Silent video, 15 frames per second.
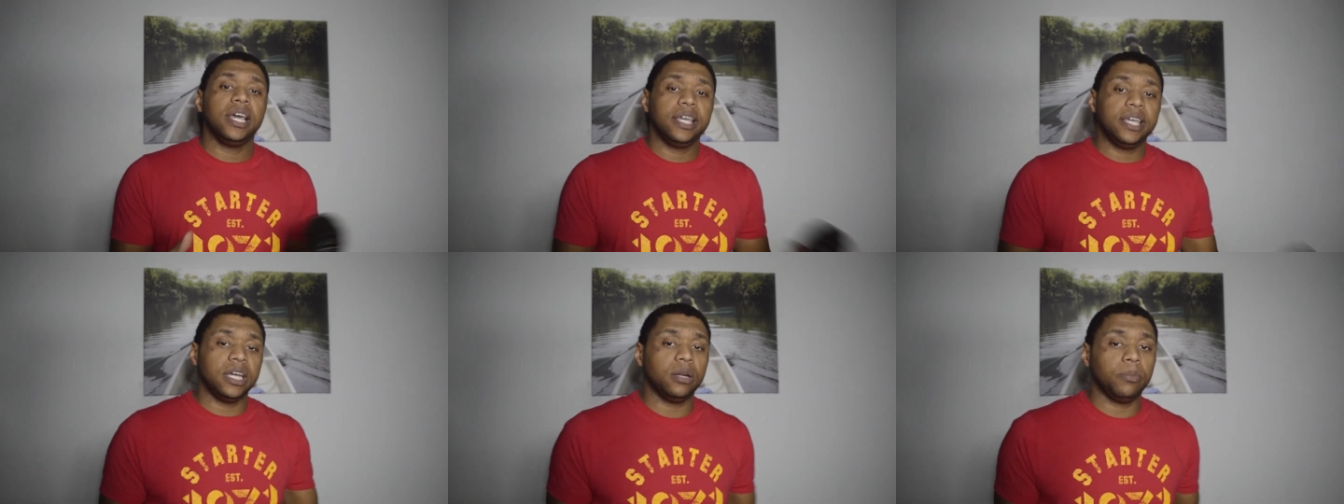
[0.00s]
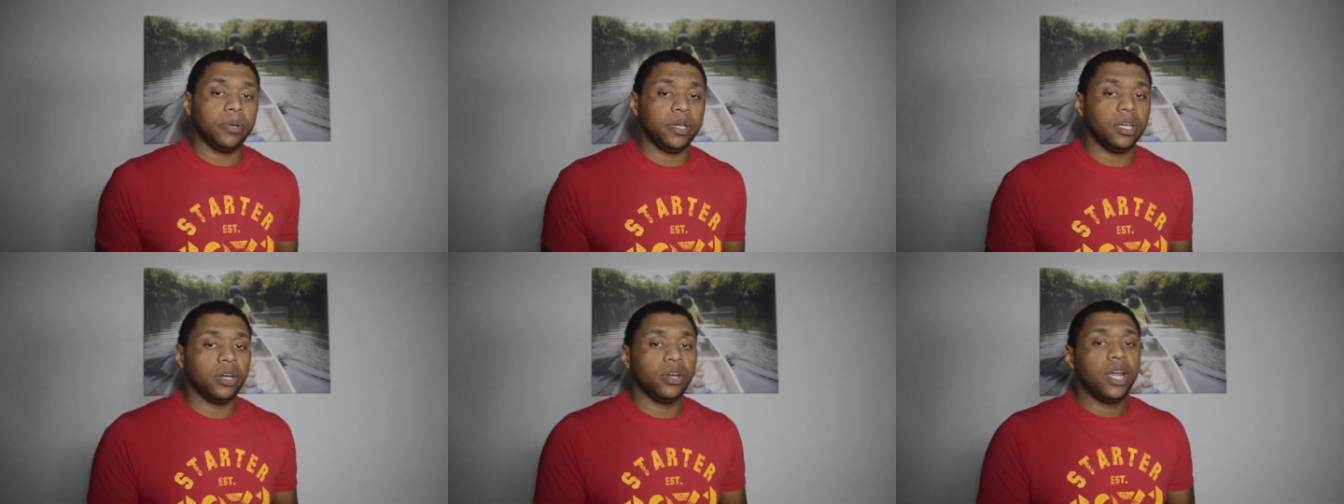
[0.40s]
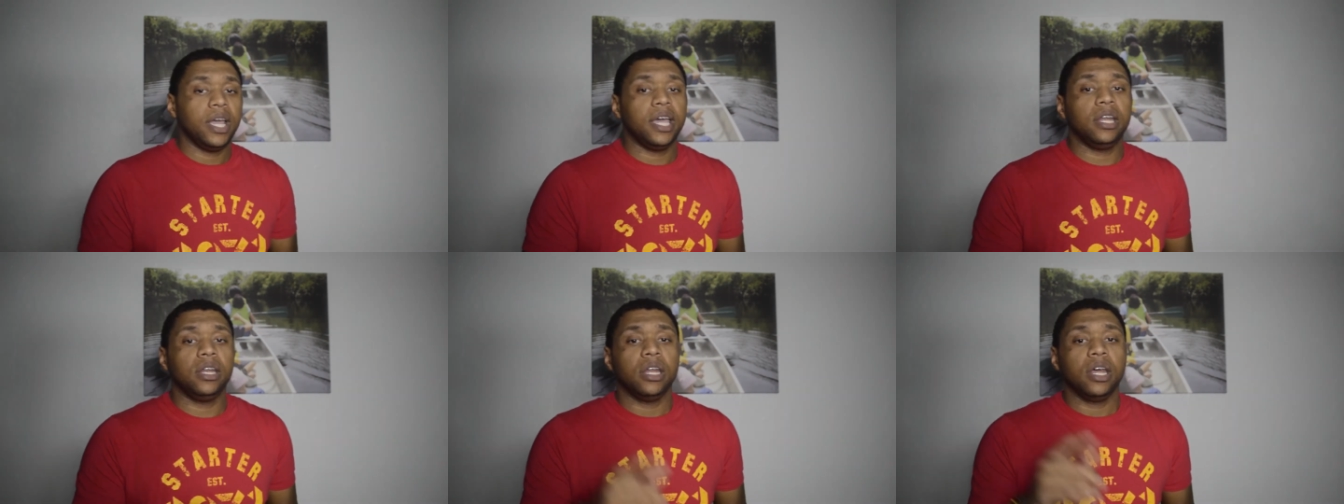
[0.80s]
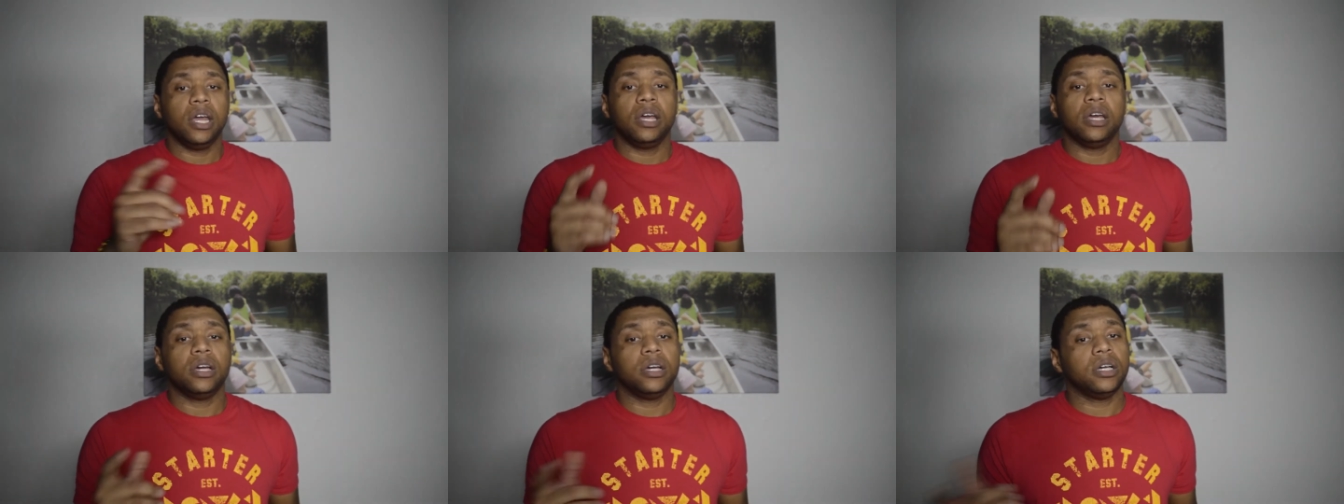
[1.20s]
get a beer, and
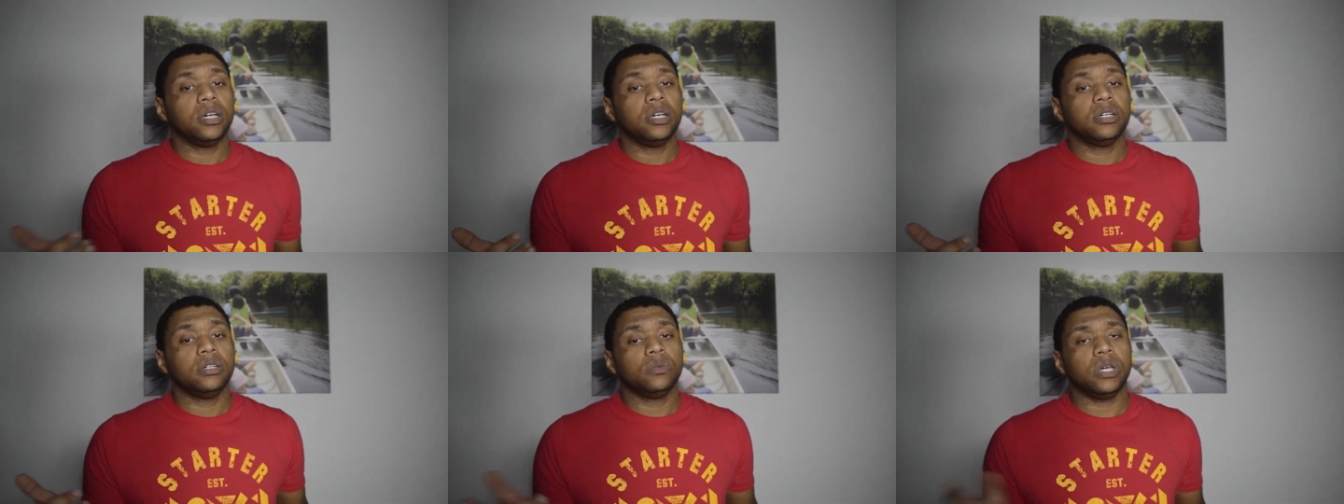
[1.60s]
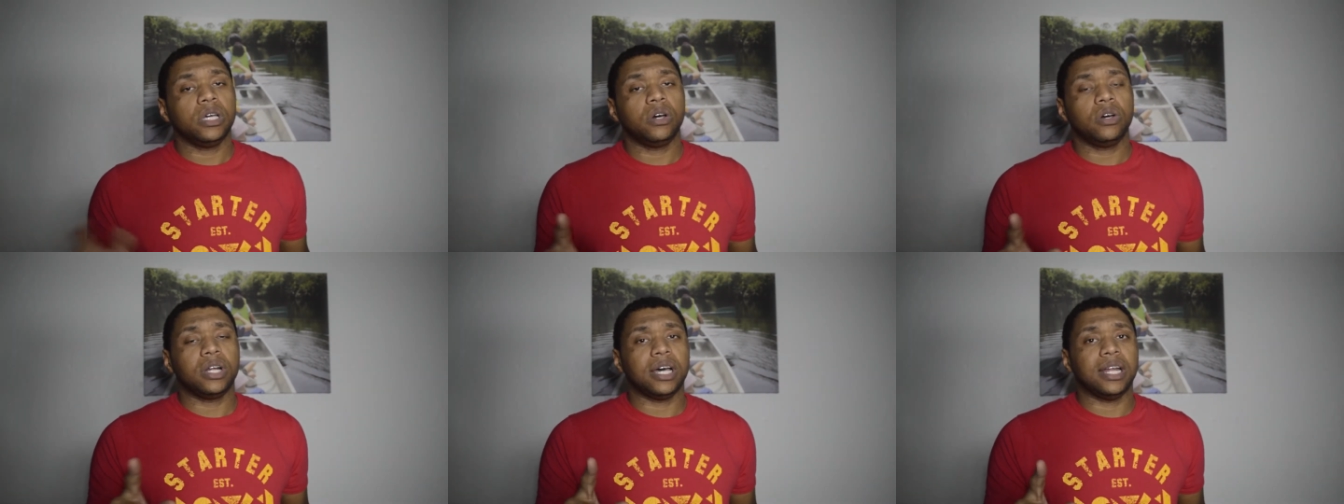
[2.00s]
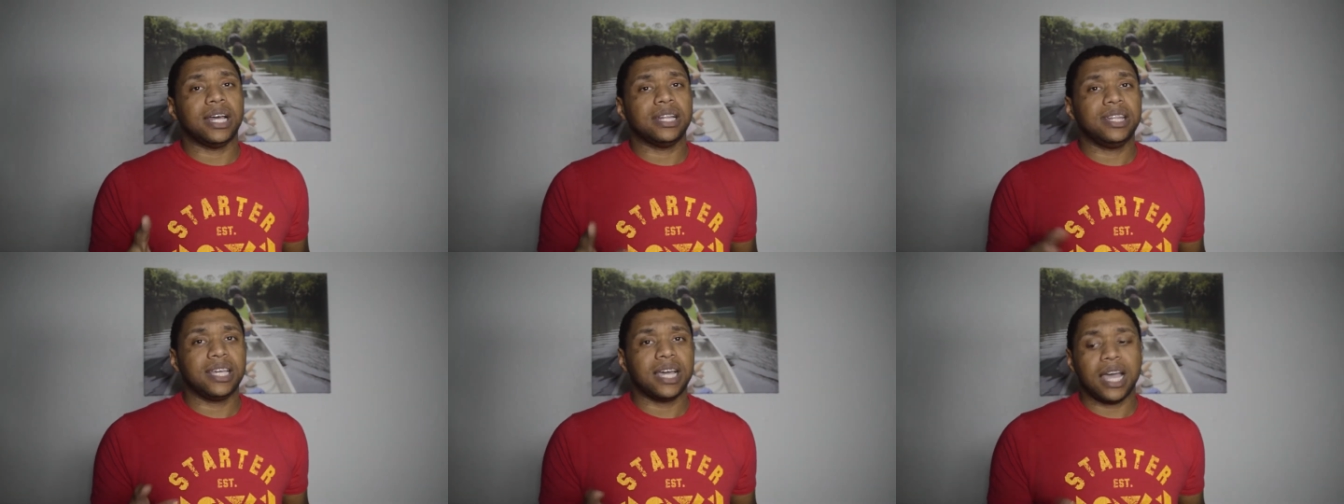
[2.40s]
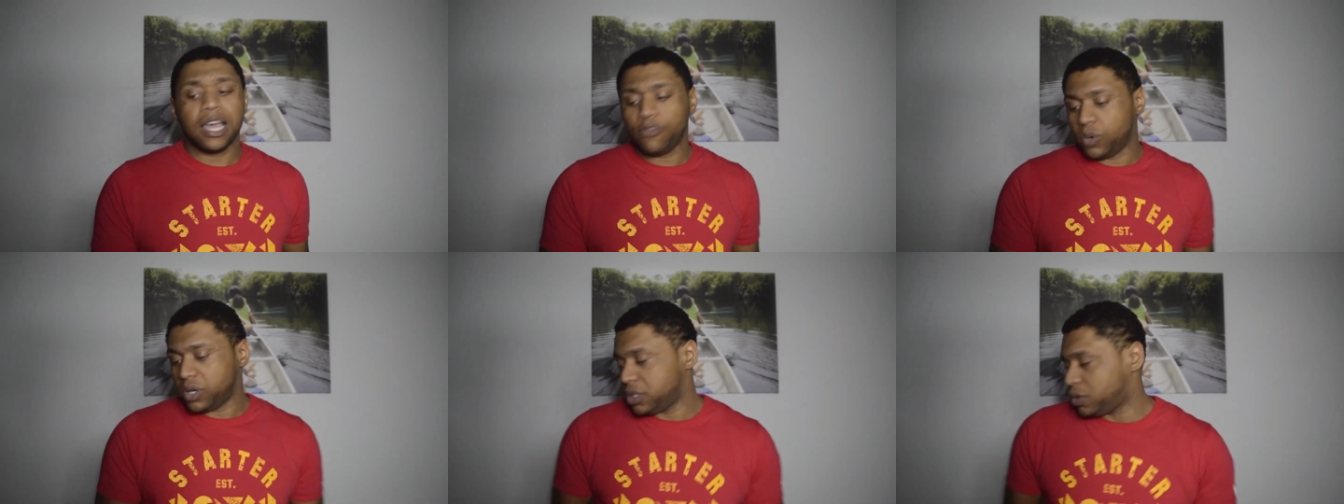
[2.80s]
hey, hold on, I think I
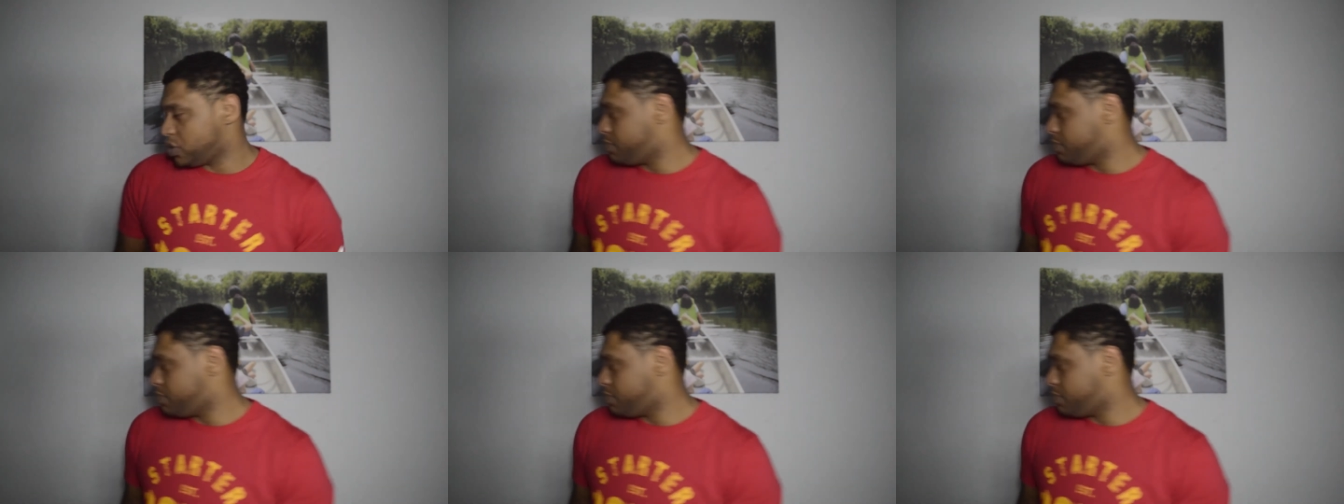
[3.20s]
have one of those